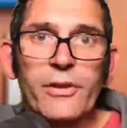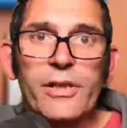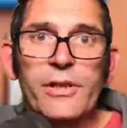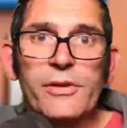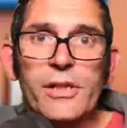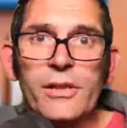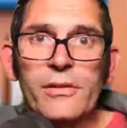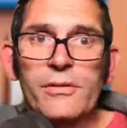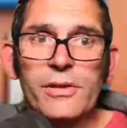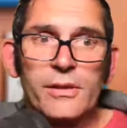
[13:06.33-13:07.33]
I used to
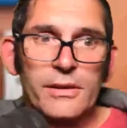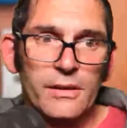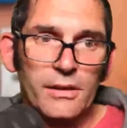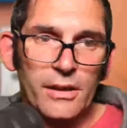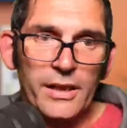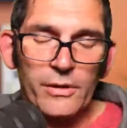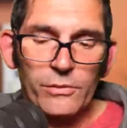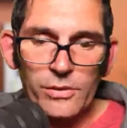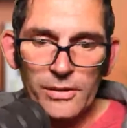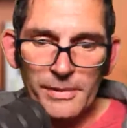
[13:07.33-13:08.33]
use
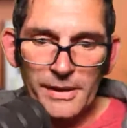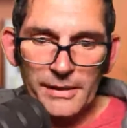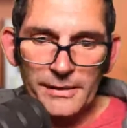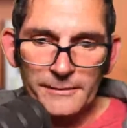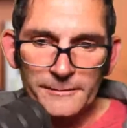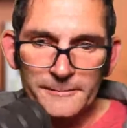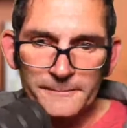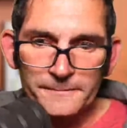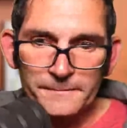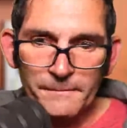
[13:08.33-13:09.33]
would have been
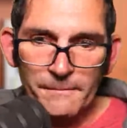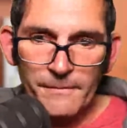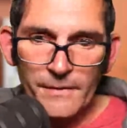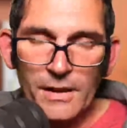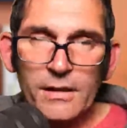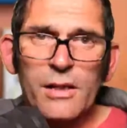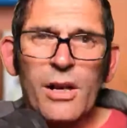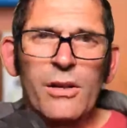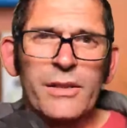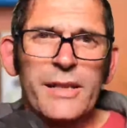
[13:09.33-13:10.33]

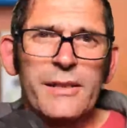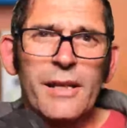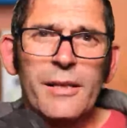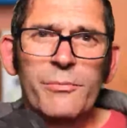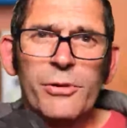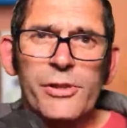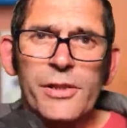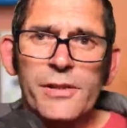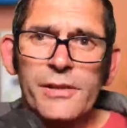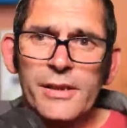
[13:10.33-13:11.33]
car detailing
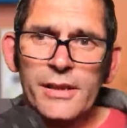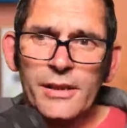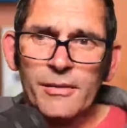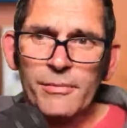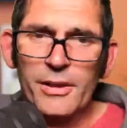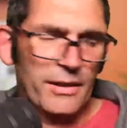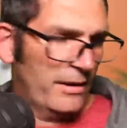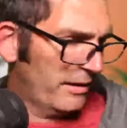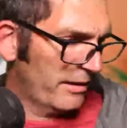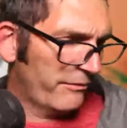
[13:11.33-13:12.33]
brushes, but
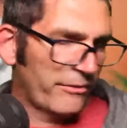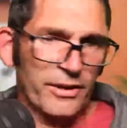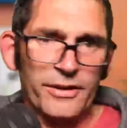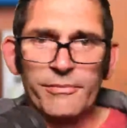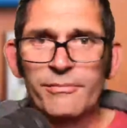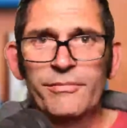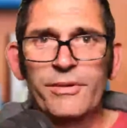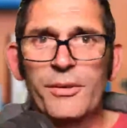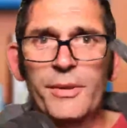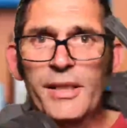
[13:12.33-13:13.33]
I didn't find them
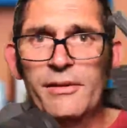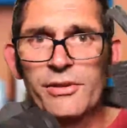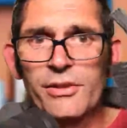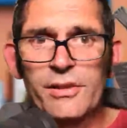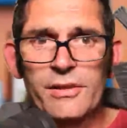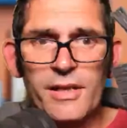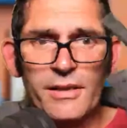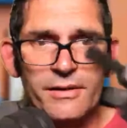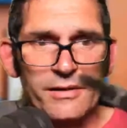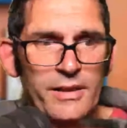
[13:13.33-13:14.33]
nowhere near as good as
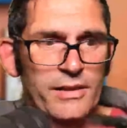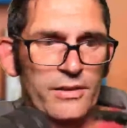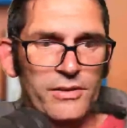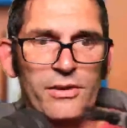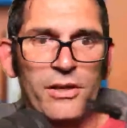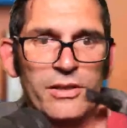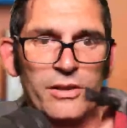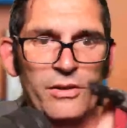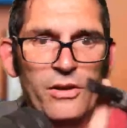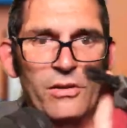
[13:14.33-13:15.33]
this. This is nice
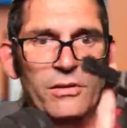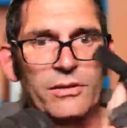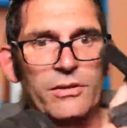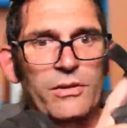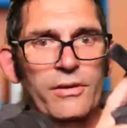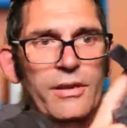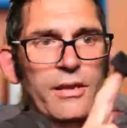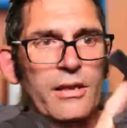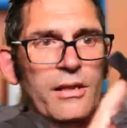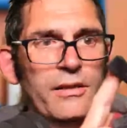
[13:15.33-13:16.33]
and long. It's longer than a
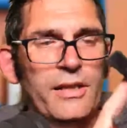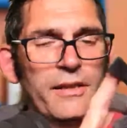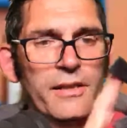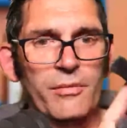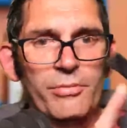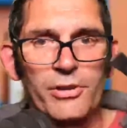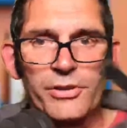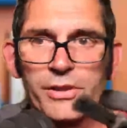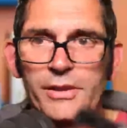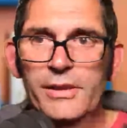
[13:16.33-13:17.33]
car detail
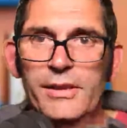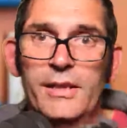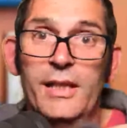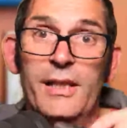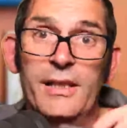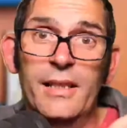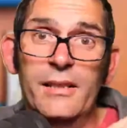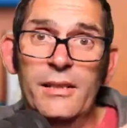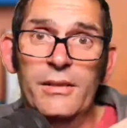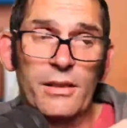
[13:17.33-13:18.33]
brush, and it
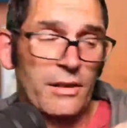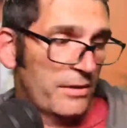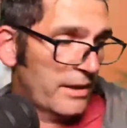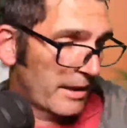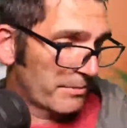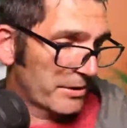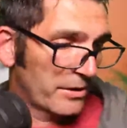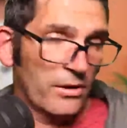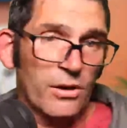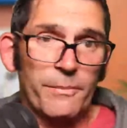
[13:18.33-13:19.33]
gets into those gaps
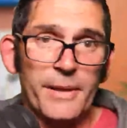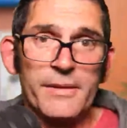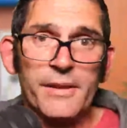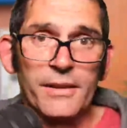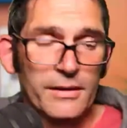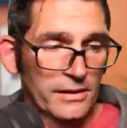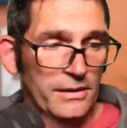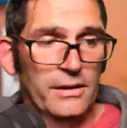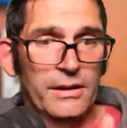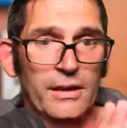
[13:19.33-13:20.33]
a lot better.
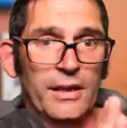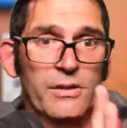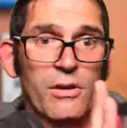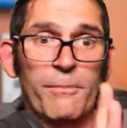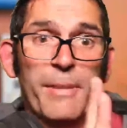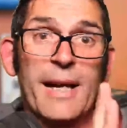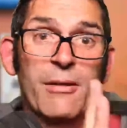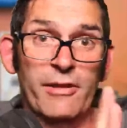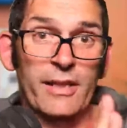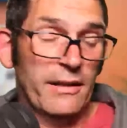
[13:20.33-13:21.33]
There's a lot of
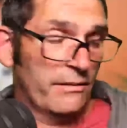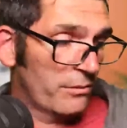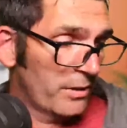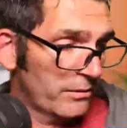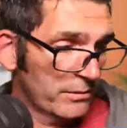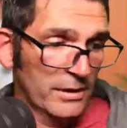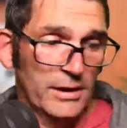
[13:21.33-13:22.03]
power in there as well.